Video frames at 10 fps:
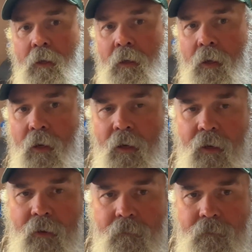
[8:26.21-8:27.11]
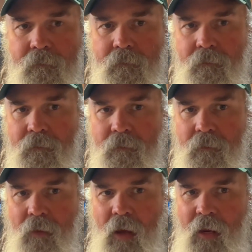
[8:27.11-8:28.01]

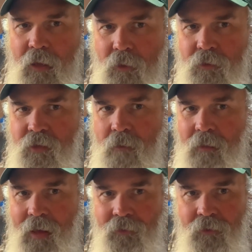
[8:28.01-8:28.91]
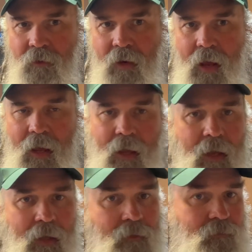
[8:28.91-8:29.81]
I used them yesterday,
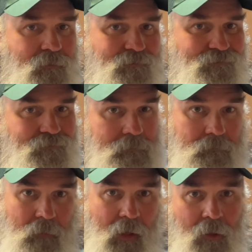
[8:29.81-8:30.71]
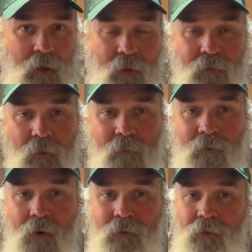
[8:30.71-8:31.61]
and I don't know, so
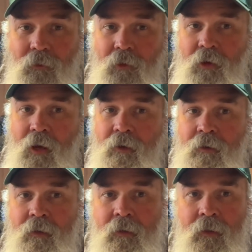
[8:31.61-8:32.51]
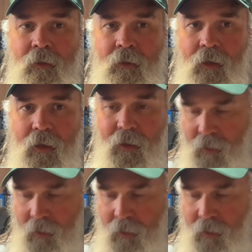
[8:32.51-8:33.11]
far so good. I